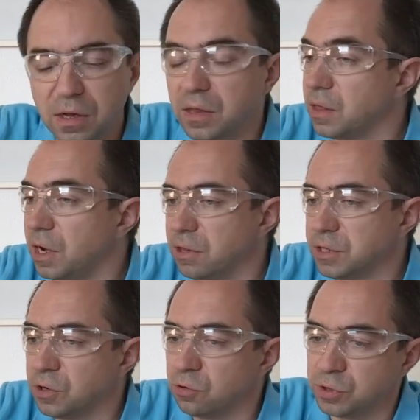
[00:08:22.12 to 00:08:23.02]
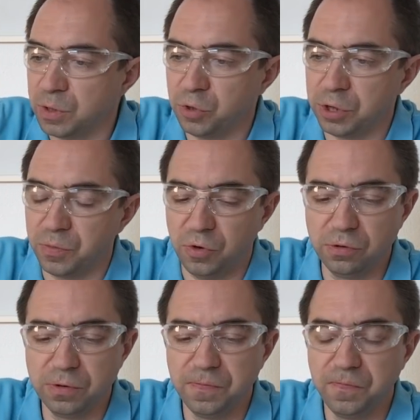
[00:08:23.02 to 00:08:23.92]
Now let's go to the motor
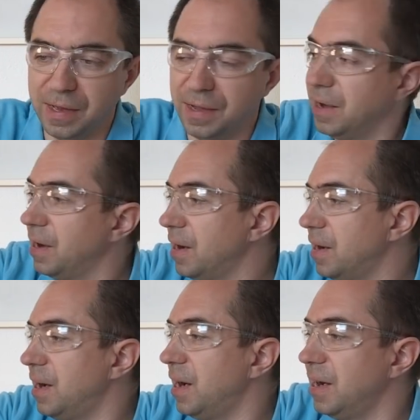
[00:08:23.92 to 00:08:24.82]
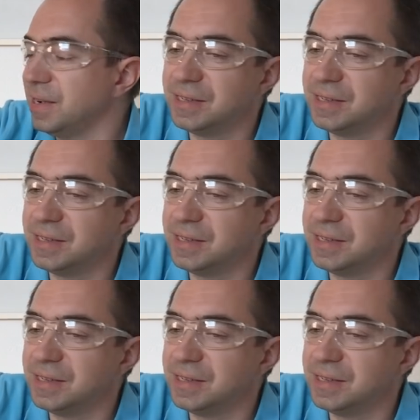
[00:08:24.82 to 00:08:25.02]
mode. Haha.